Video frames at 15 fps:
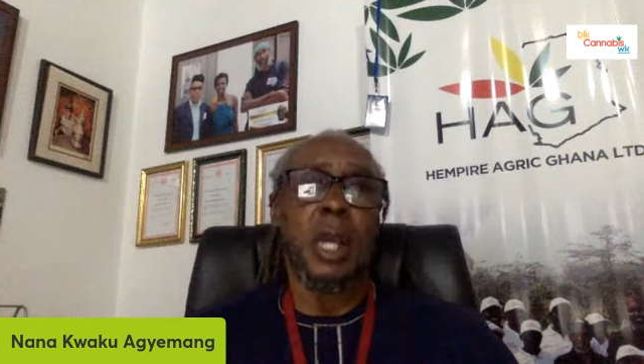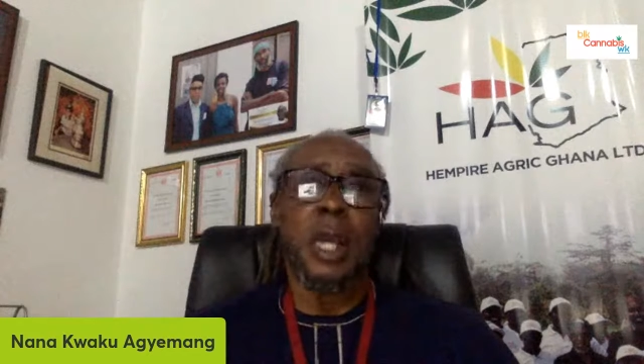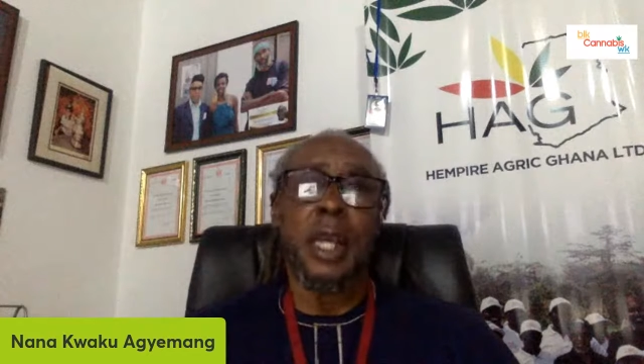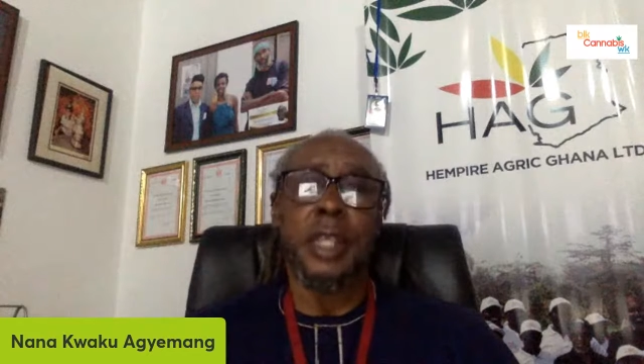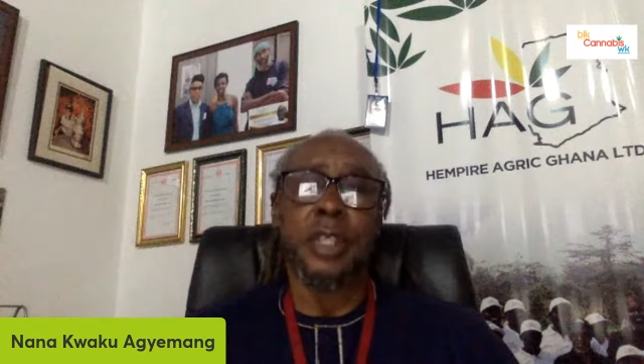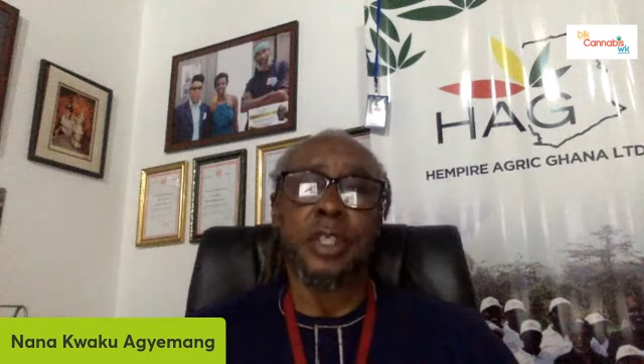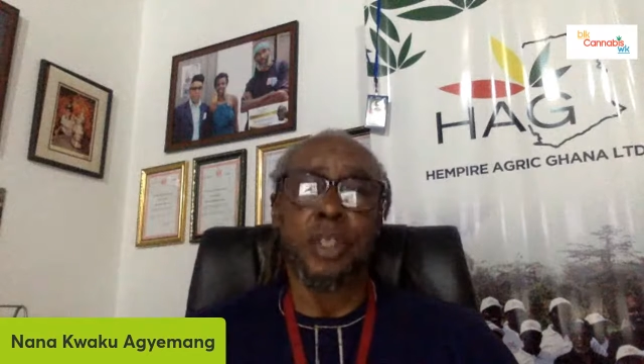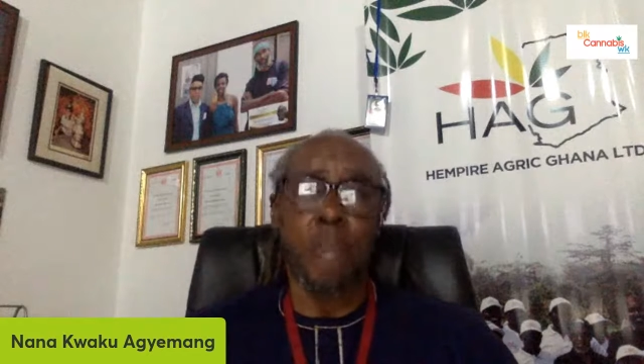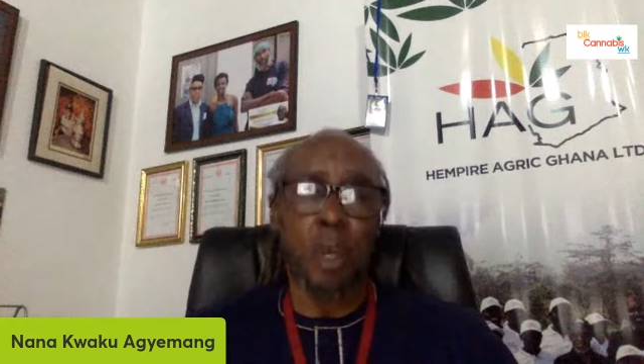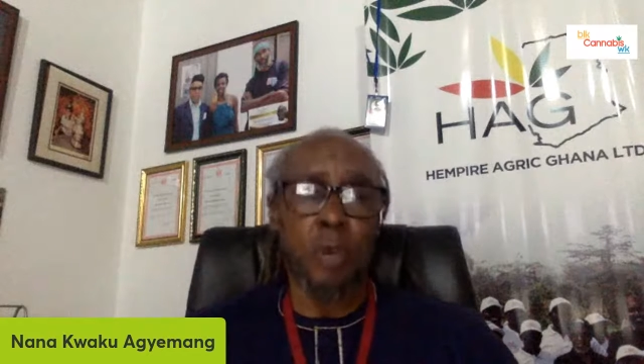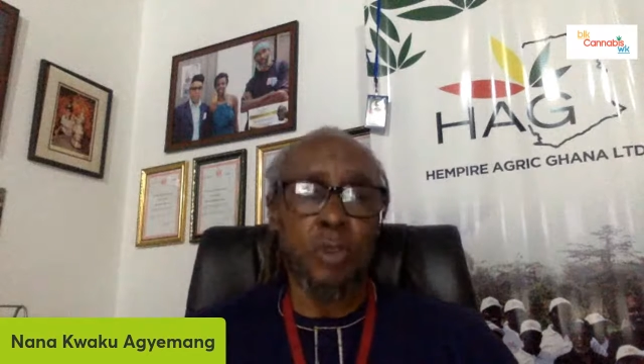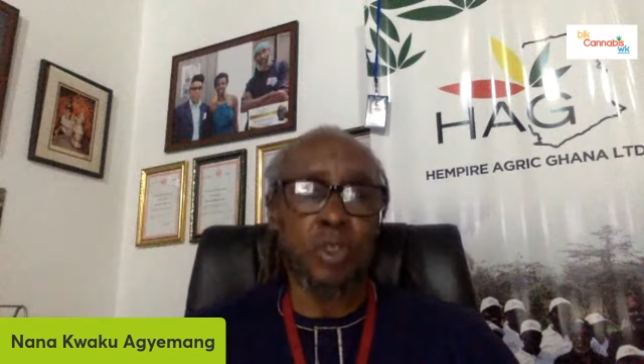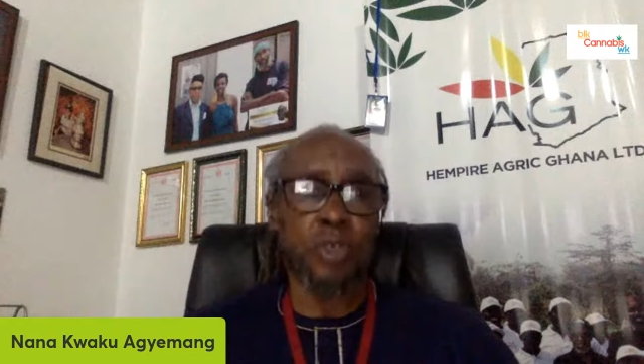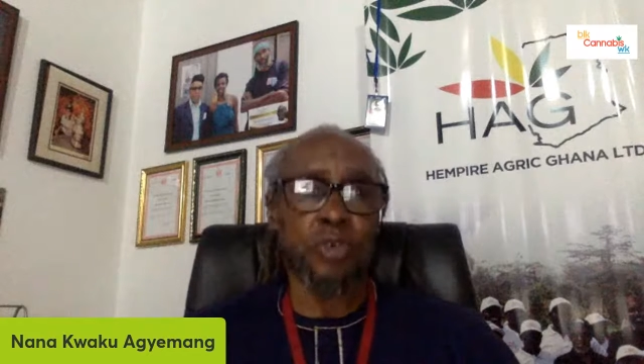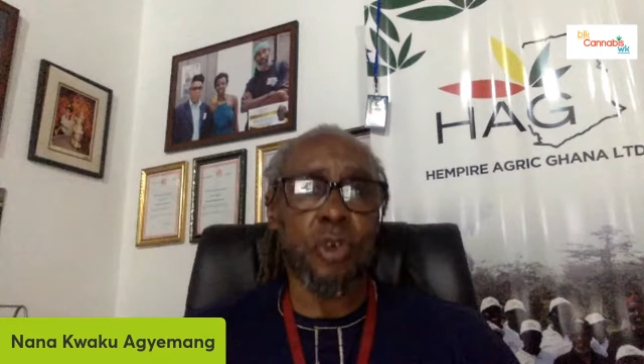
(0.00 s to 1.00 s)
It's so
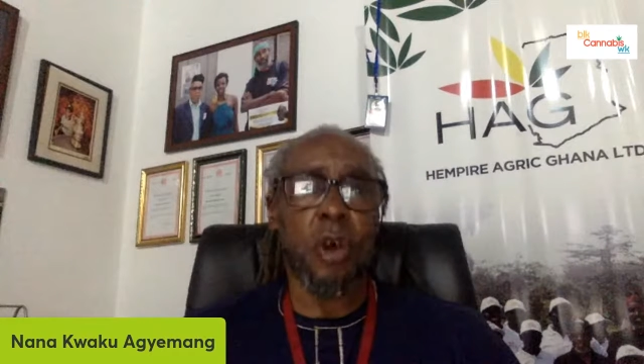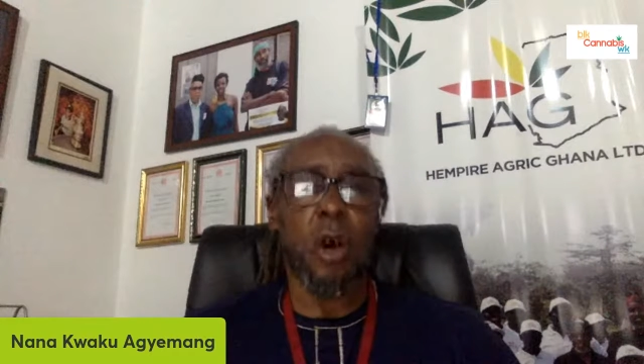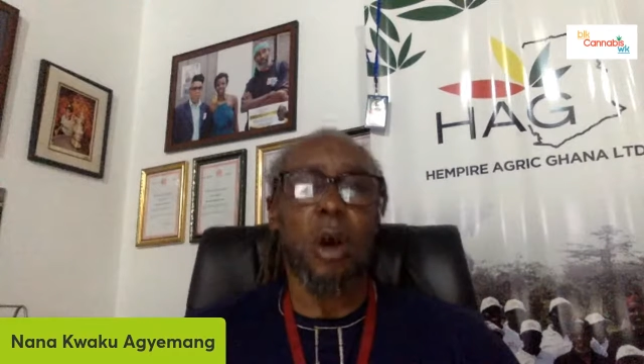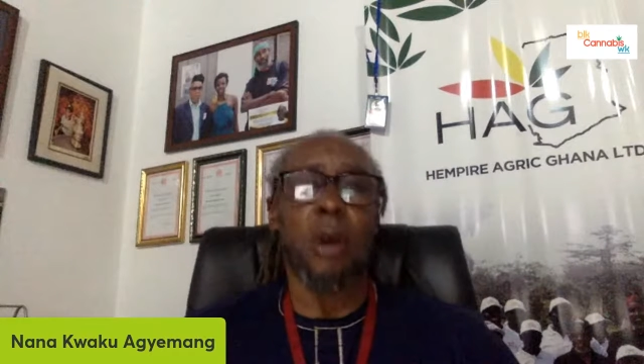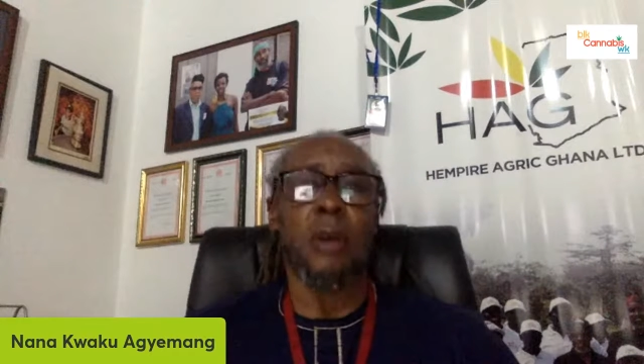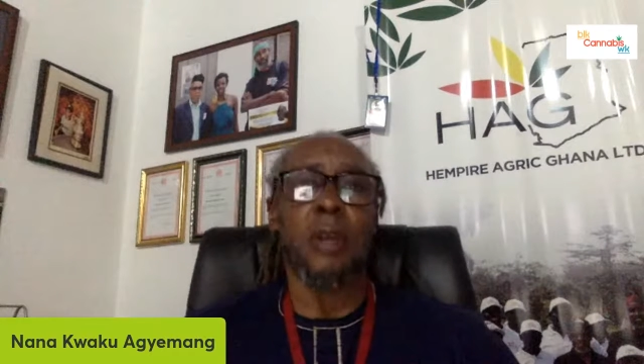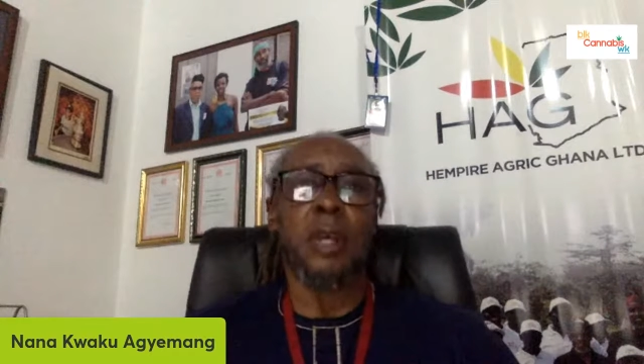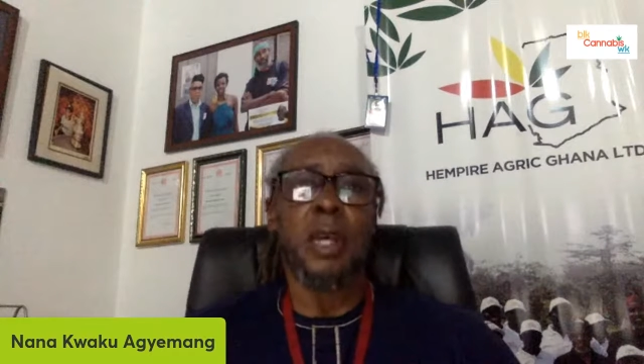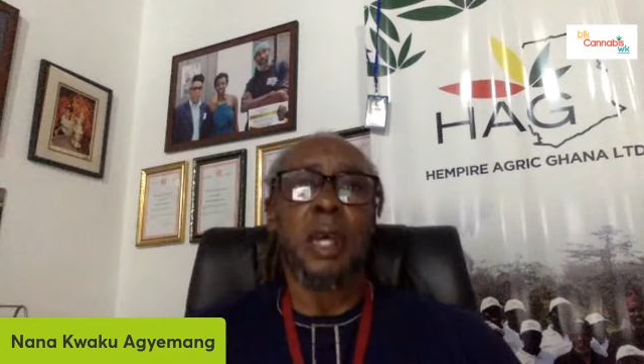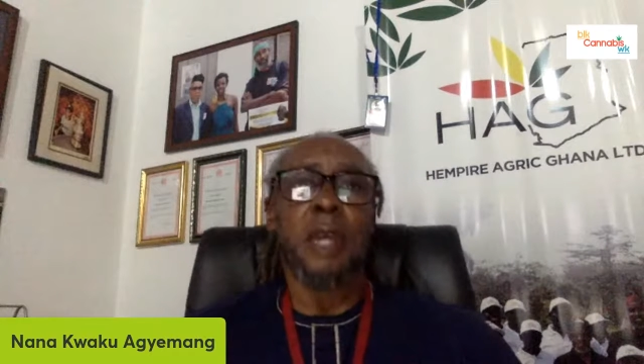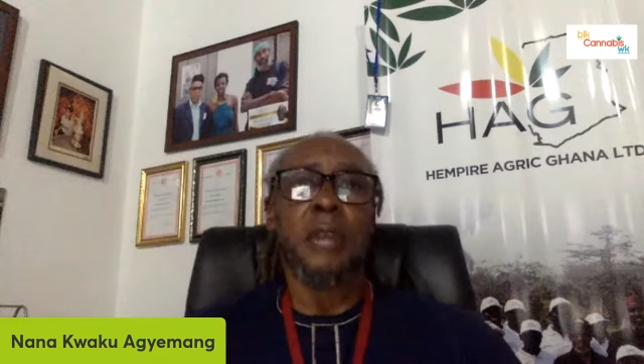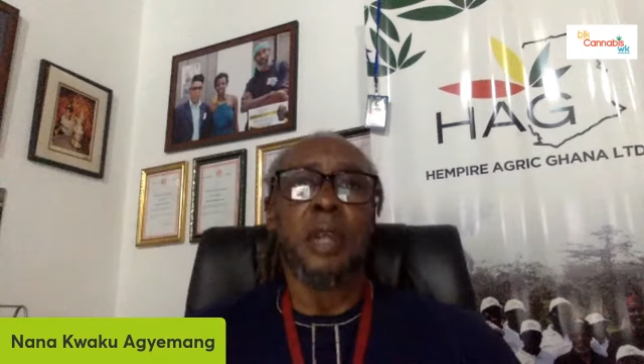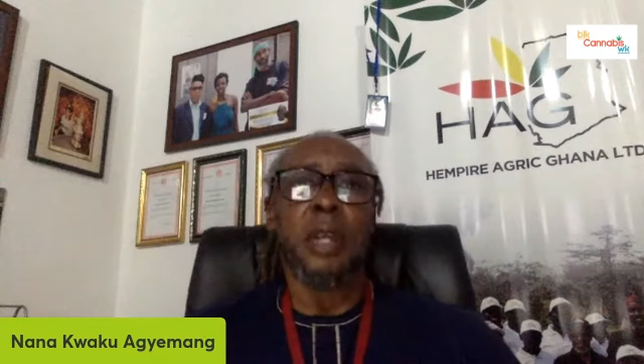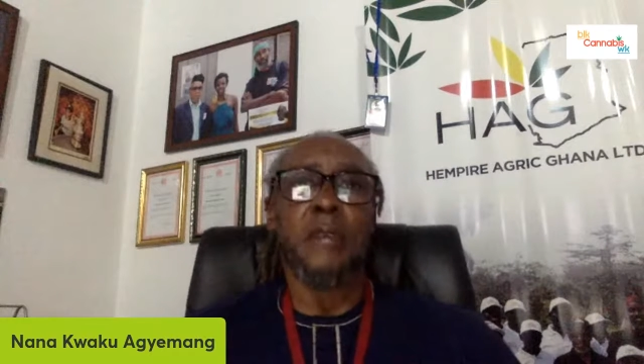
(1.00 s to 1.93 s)
strong that,